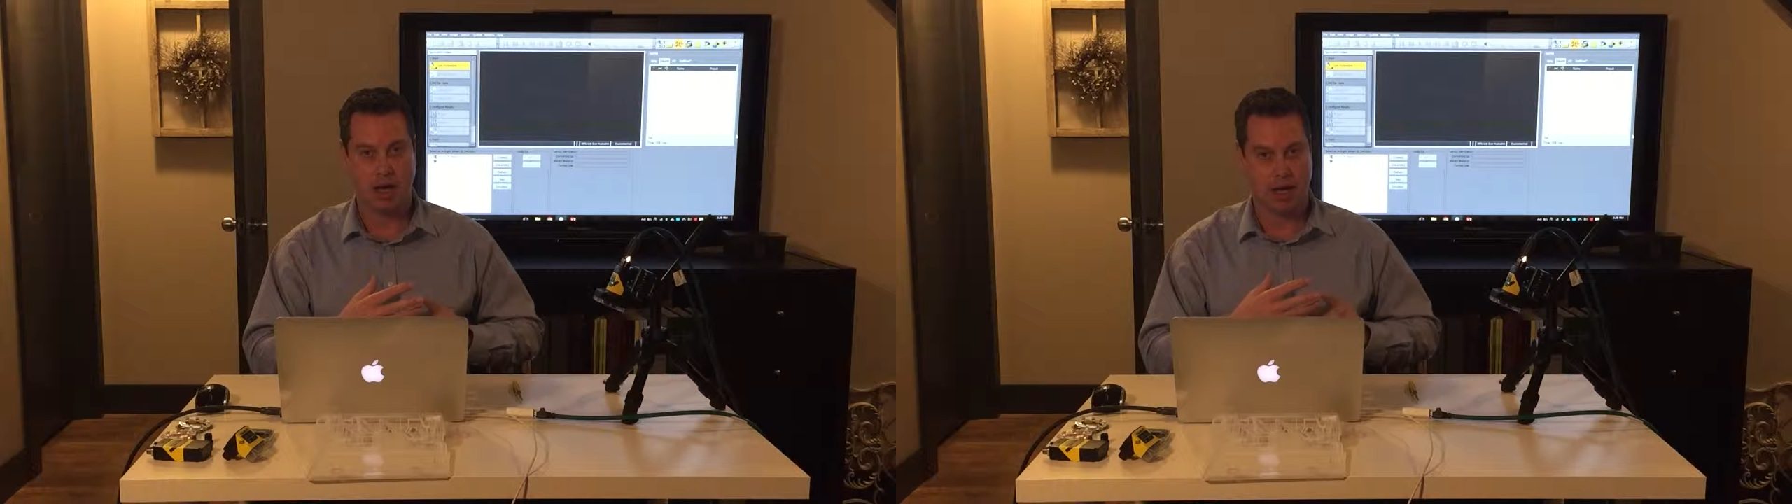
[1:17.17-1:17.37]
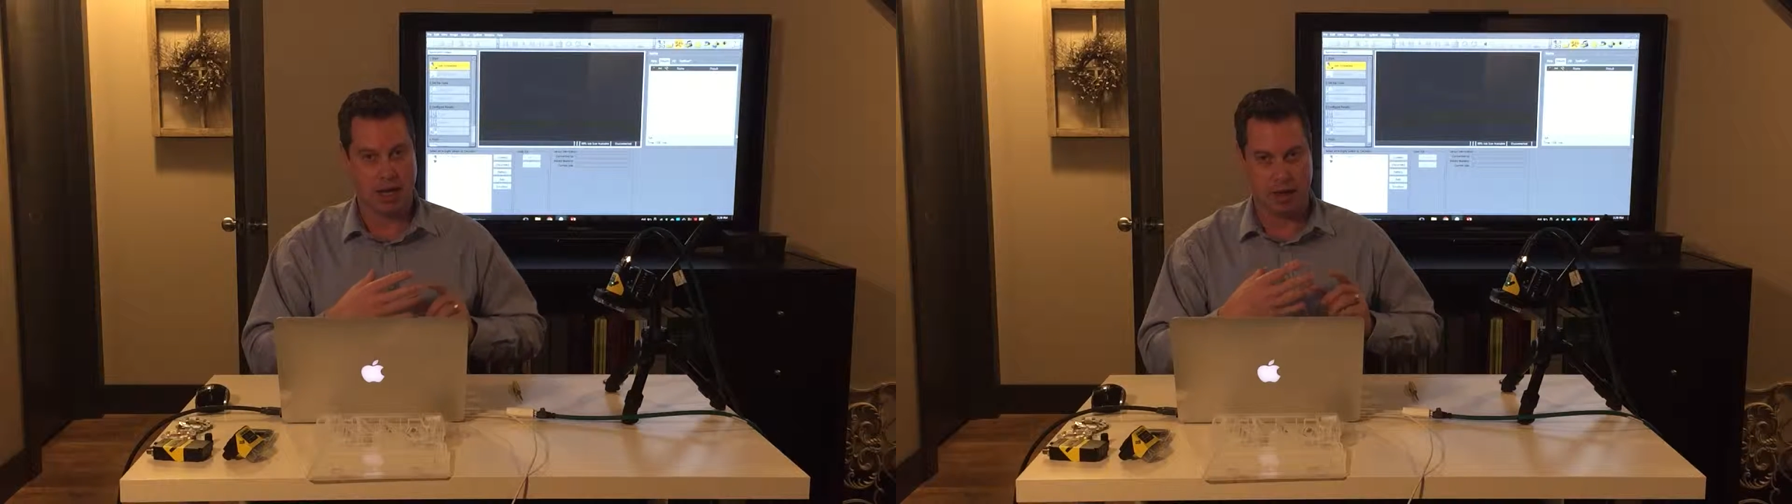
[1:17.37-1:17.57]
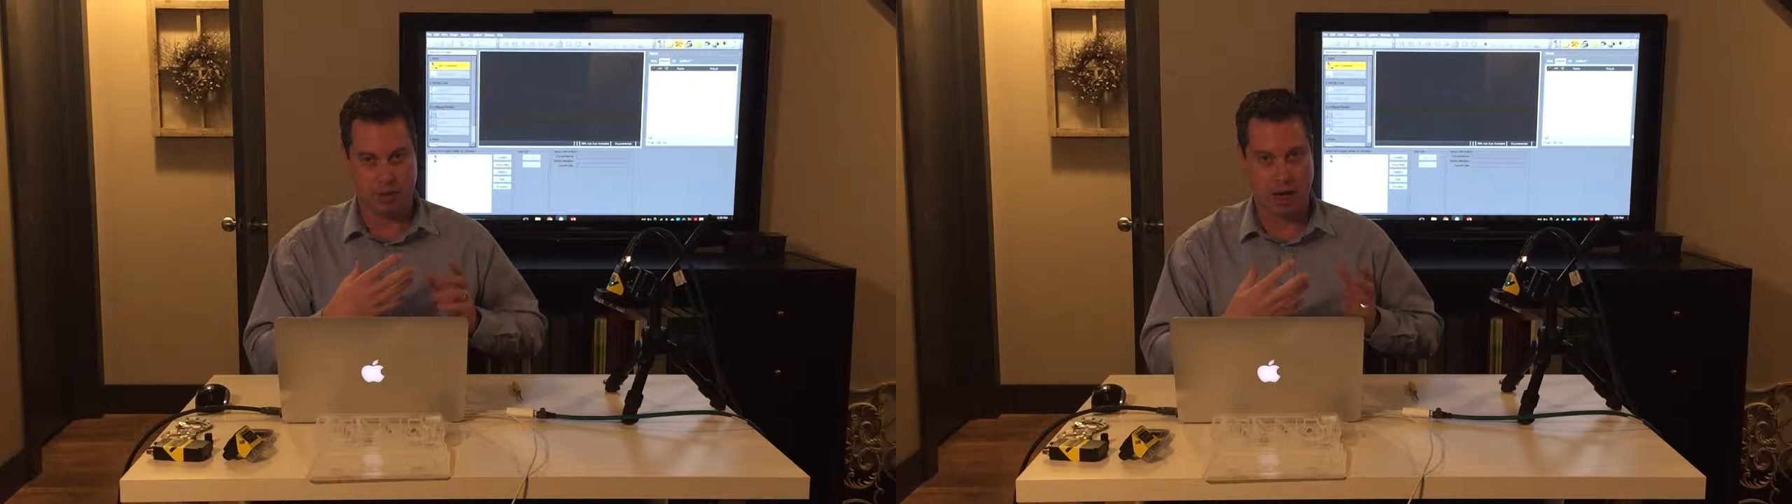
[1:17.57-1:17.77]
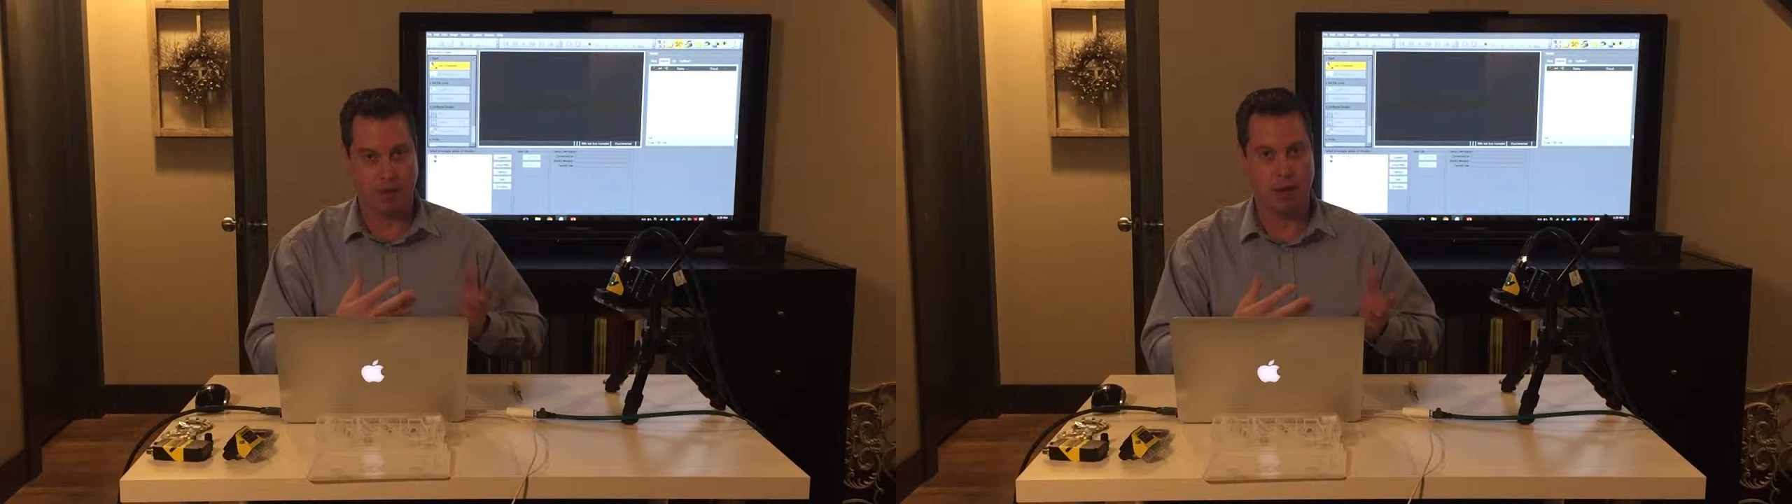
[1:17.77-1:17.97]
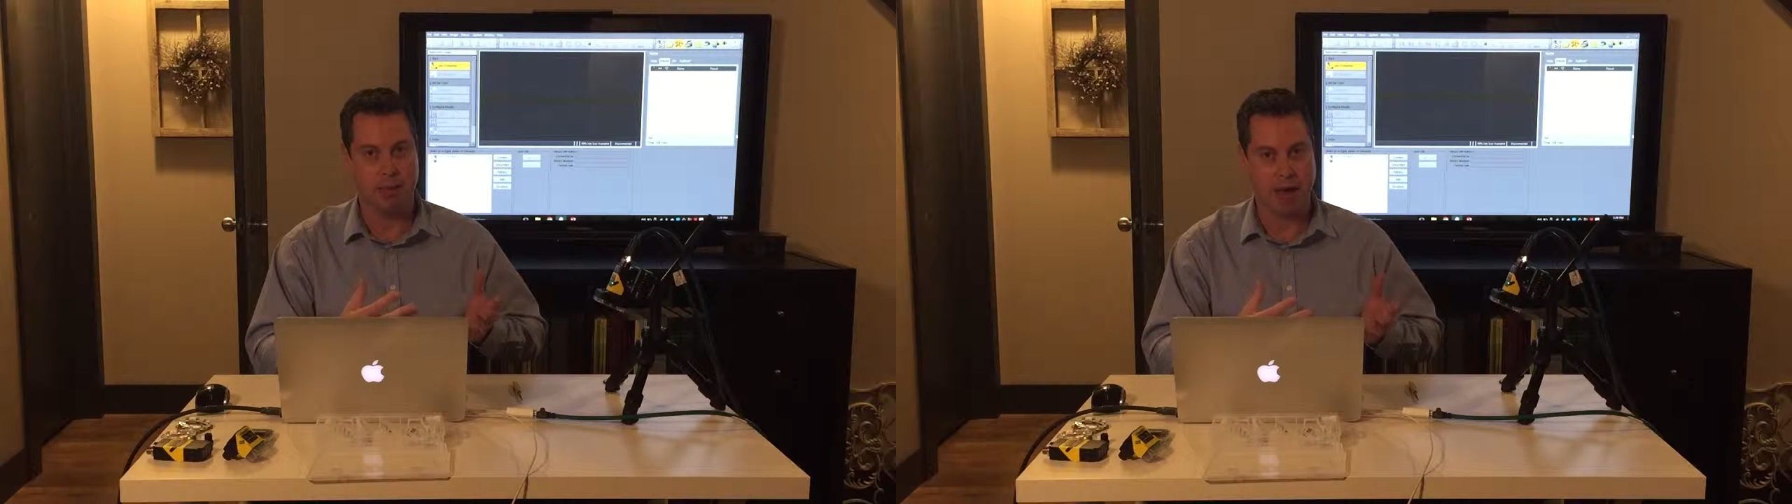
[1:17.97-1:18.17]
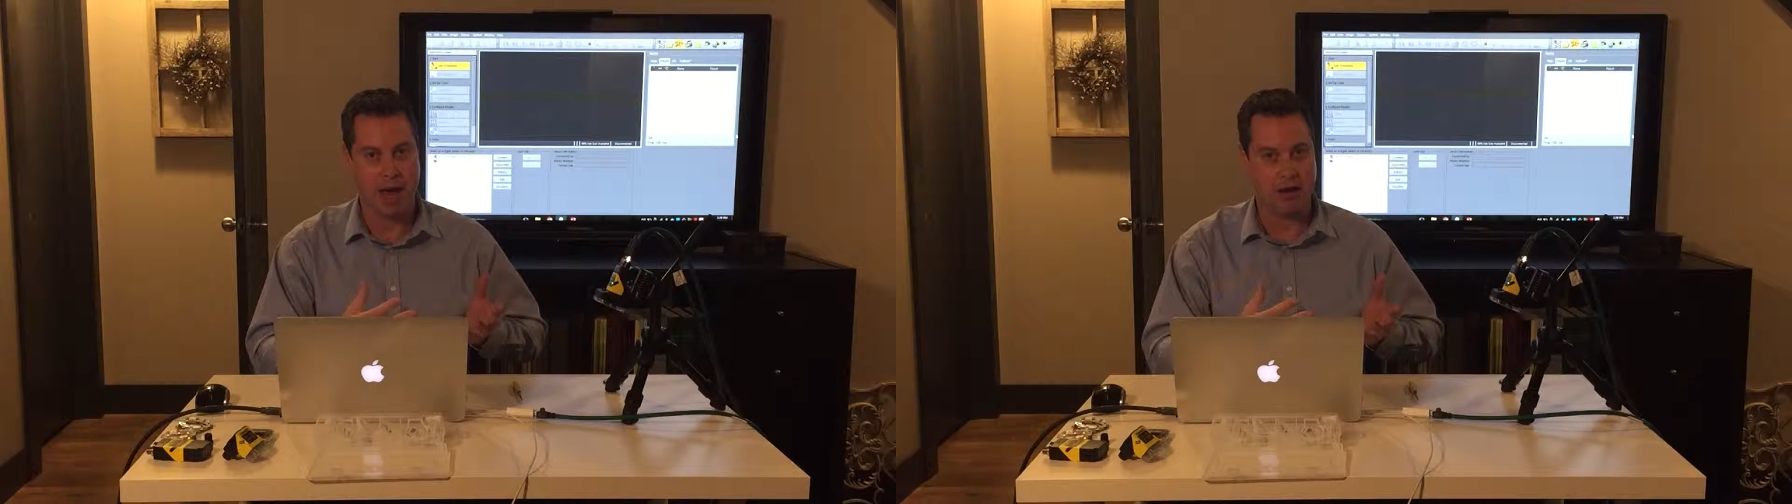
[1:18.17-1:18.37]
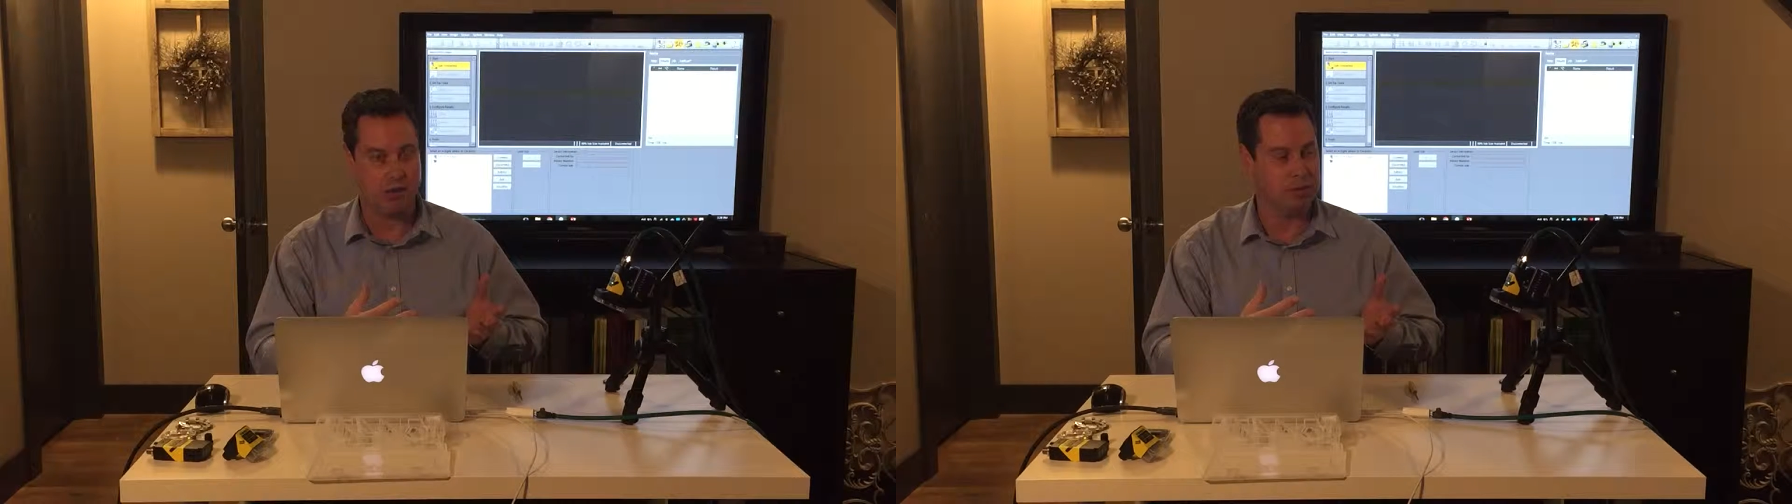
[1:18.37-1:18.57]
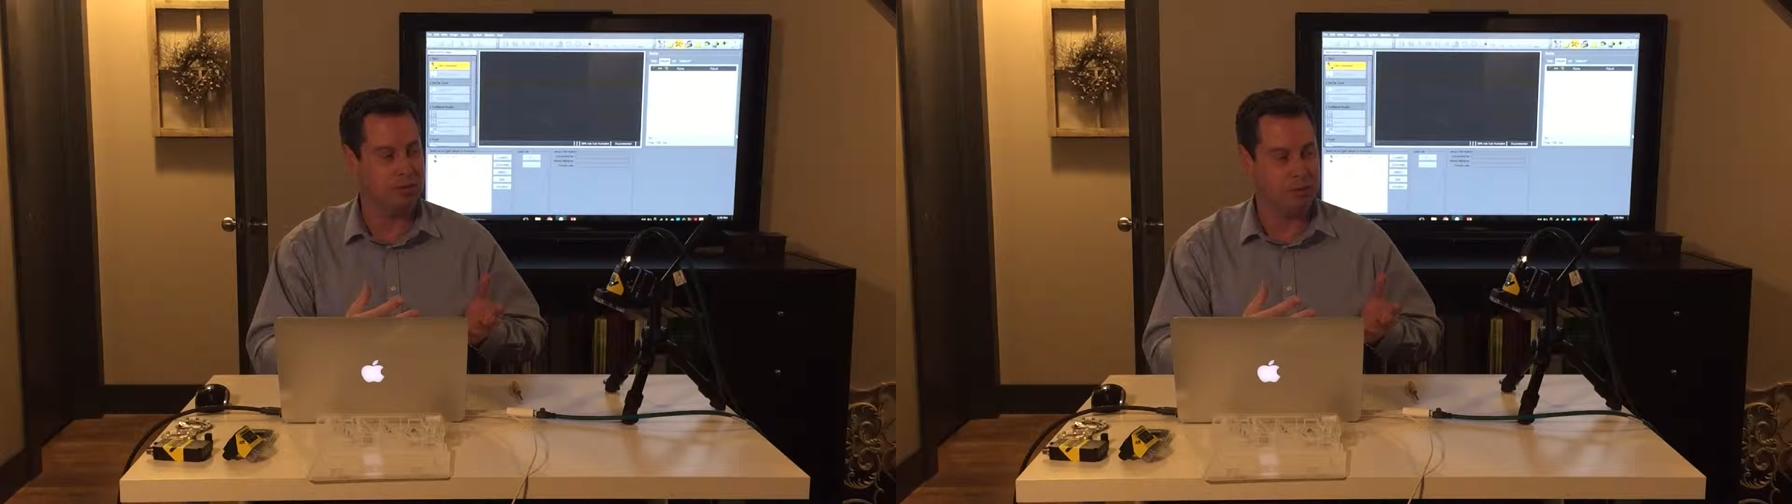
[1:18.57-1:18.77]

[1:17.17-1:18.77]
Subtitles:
and a pattern